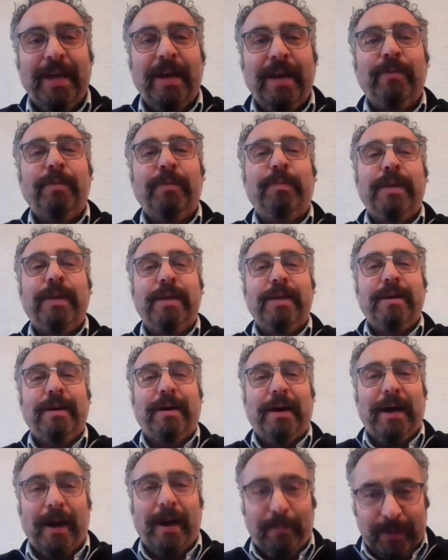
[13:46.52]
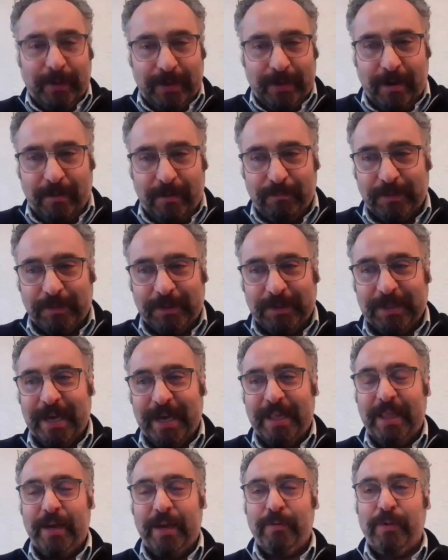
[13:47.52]
They would be up in arms,
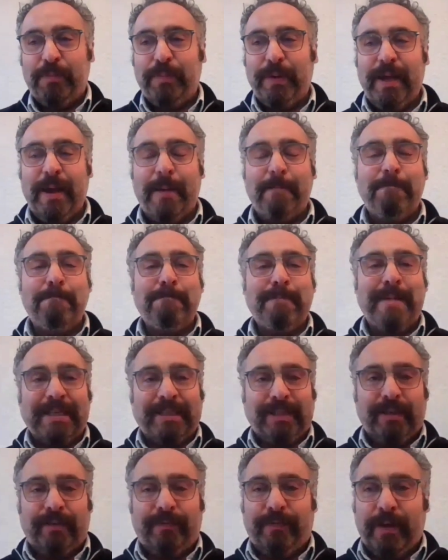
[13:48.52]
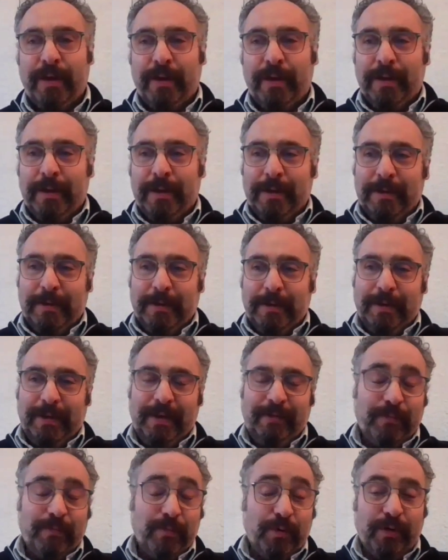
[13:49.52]
and there would be a massive,
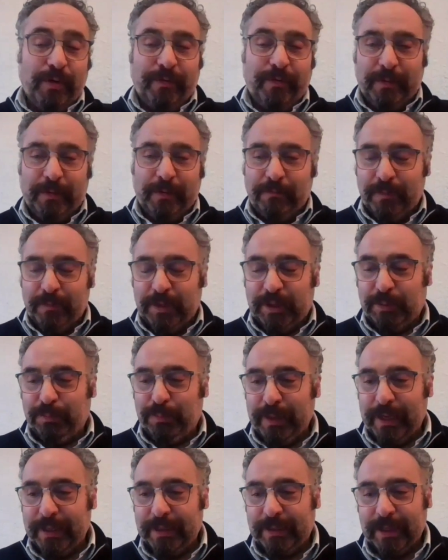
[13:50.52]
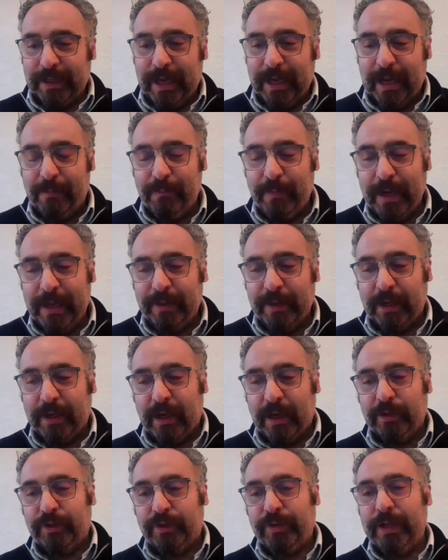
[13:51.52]
even more of a split in the
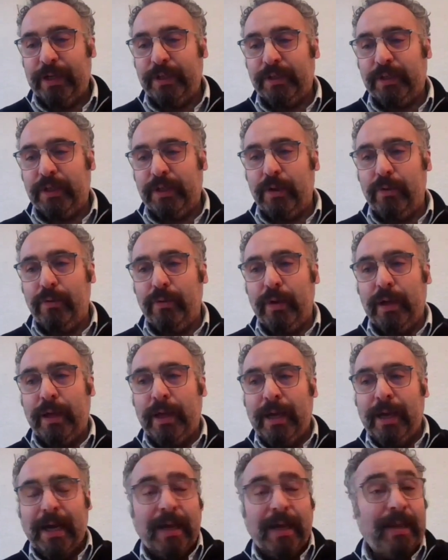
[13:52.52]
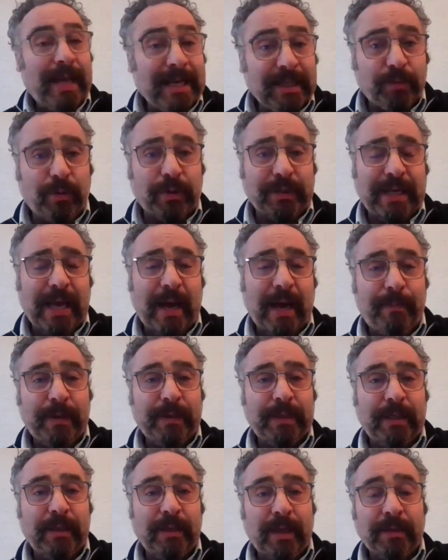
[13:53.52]
country. So, and that's what's
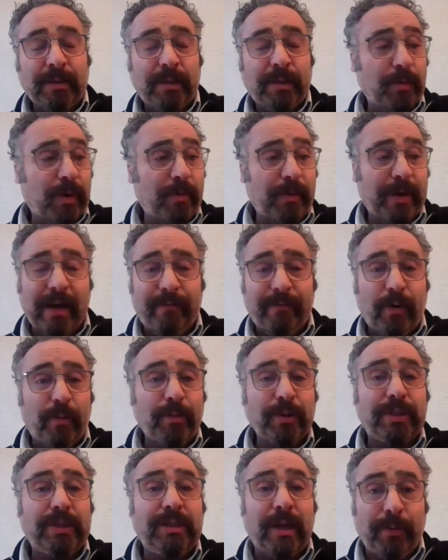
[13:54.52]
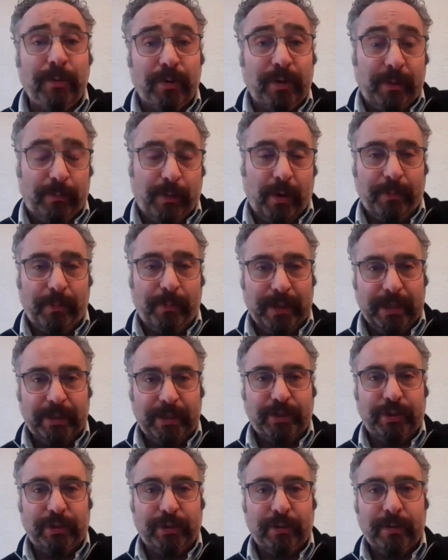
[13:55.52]
happened in London, where we have almost double the
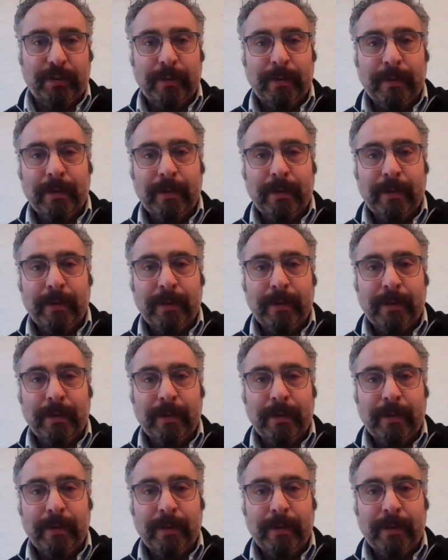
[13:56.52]
population.